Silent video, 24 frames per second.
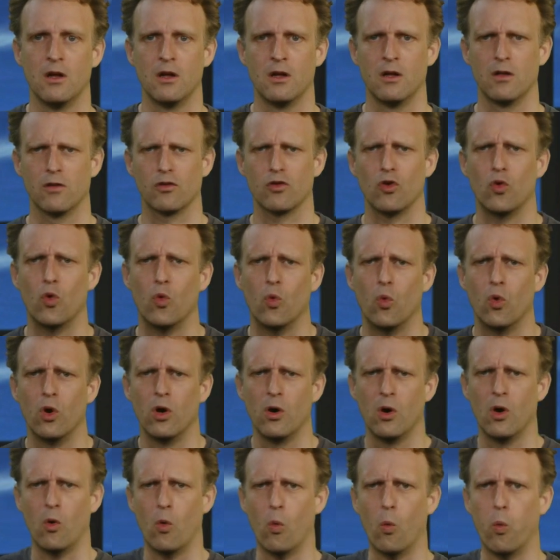So
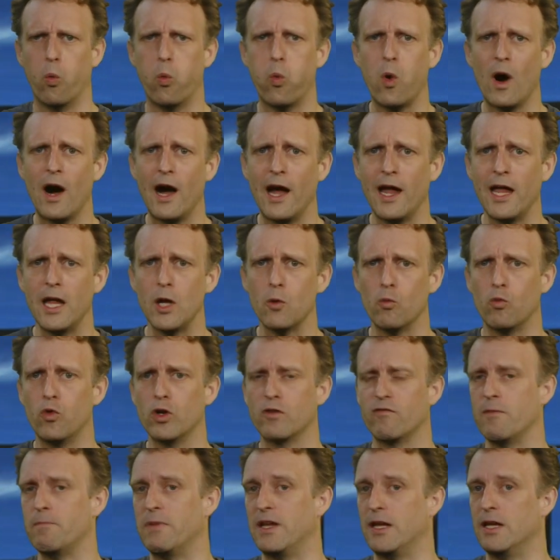why would
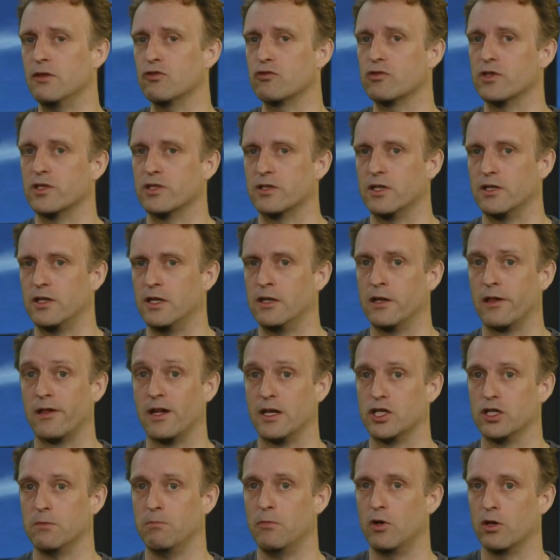we be interested in
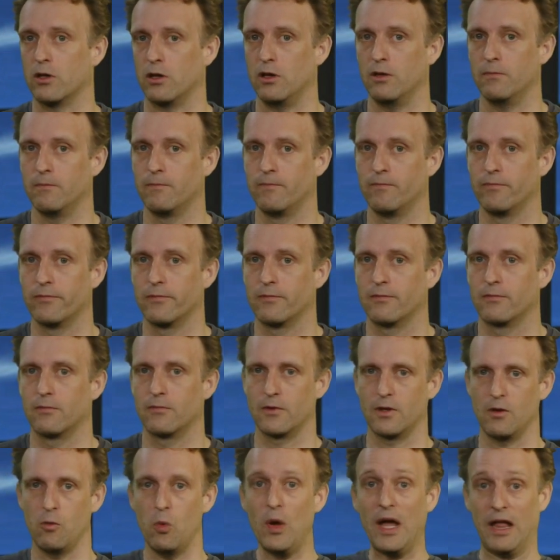such a model?
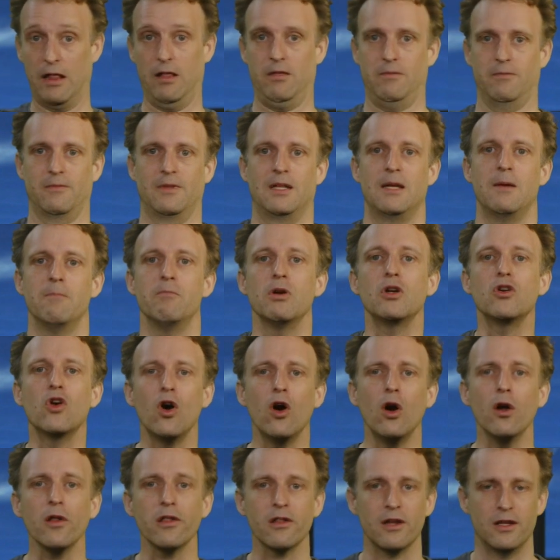Well,
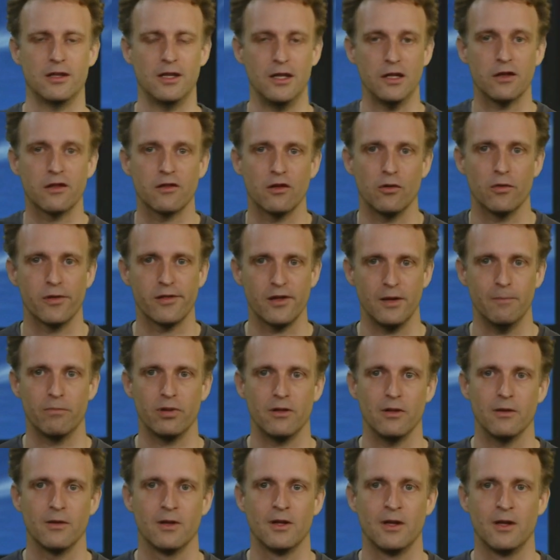because it is so
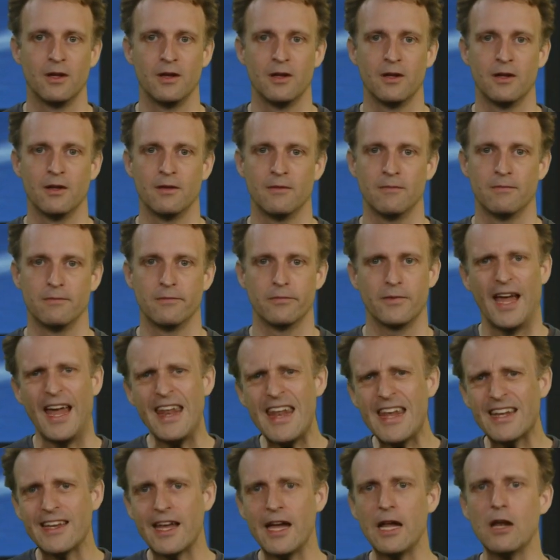simple. And
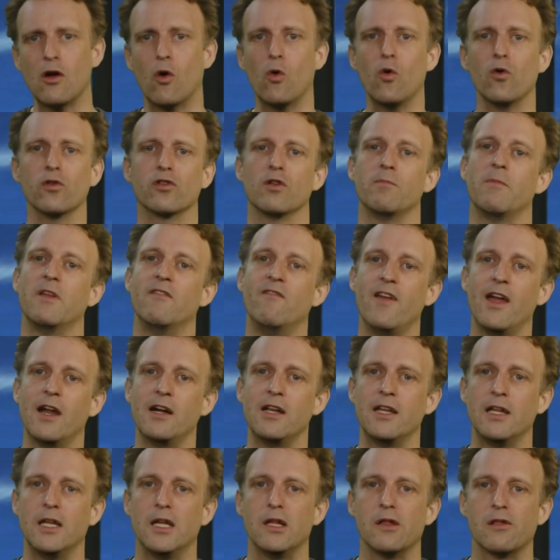it can also be
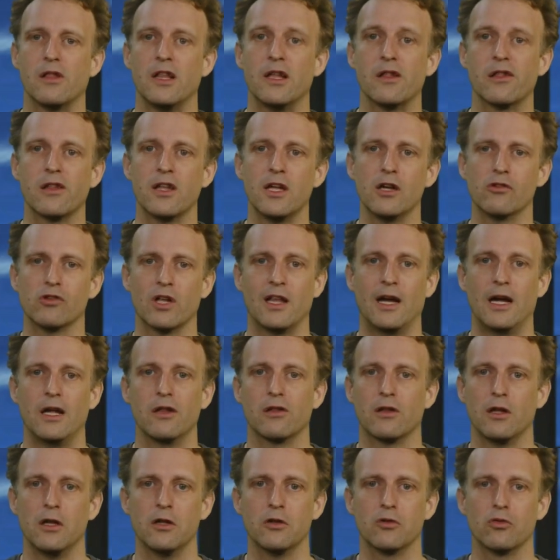very easily serialized
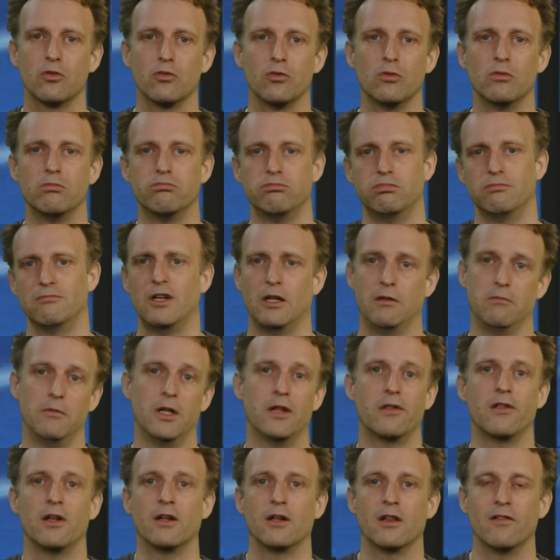into, well, a
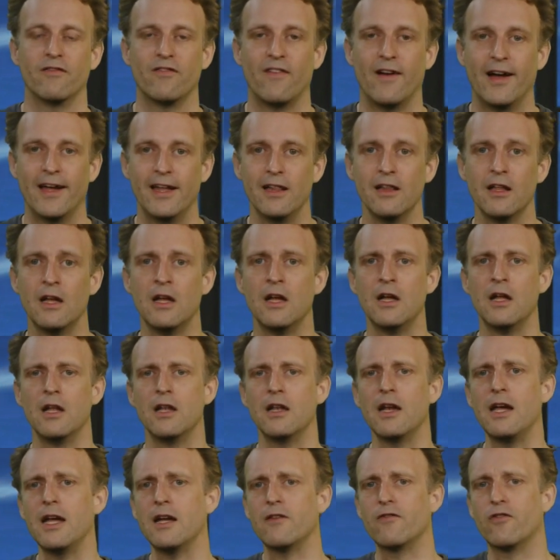single file,
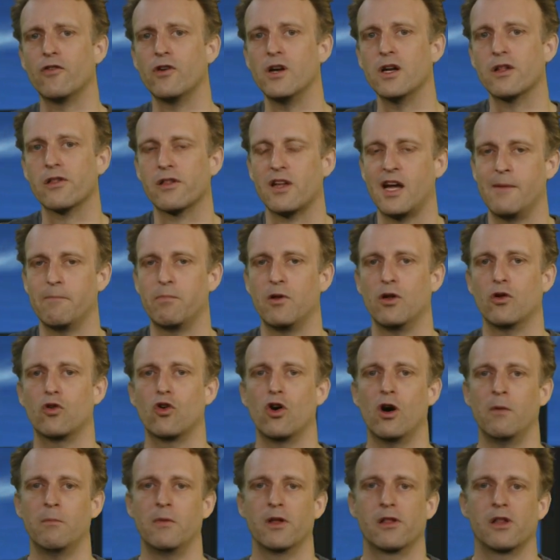like for example a
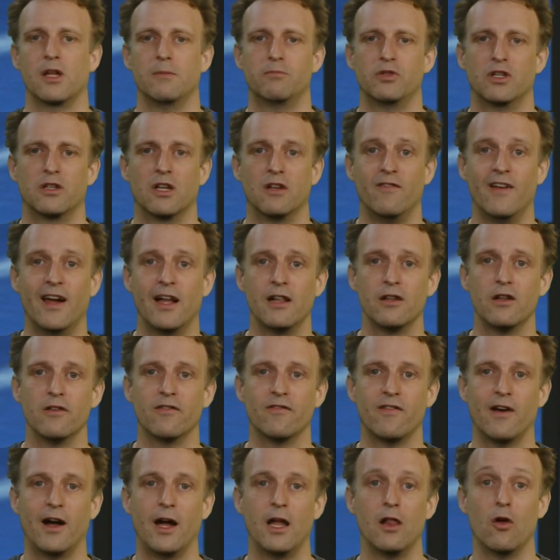comma-separated value
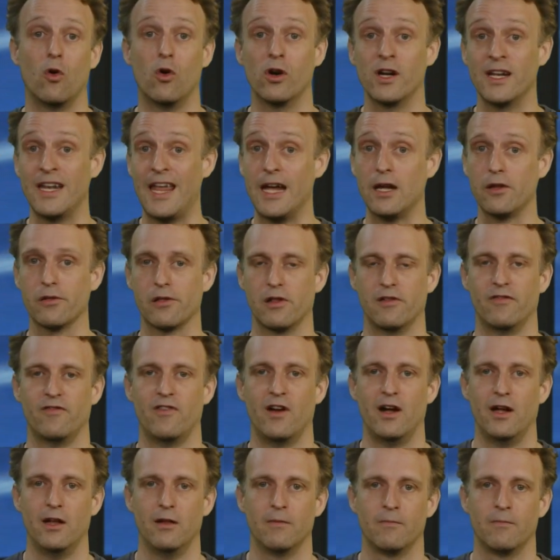file or an Excel file.